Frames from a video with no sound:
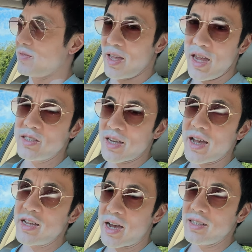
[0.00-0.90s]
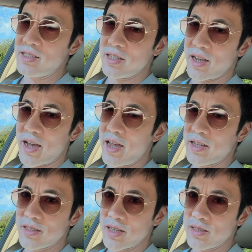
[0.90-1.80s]
HIIT, high
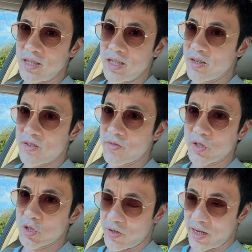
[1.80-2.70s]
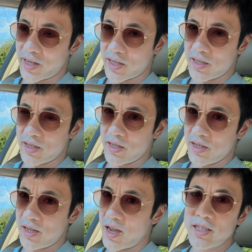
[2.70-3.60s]
intensity interval training.
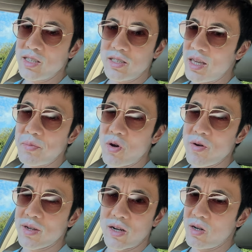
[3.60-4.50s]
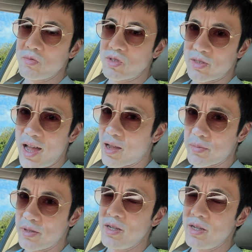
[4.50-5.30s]
I just keep going. I don't stop.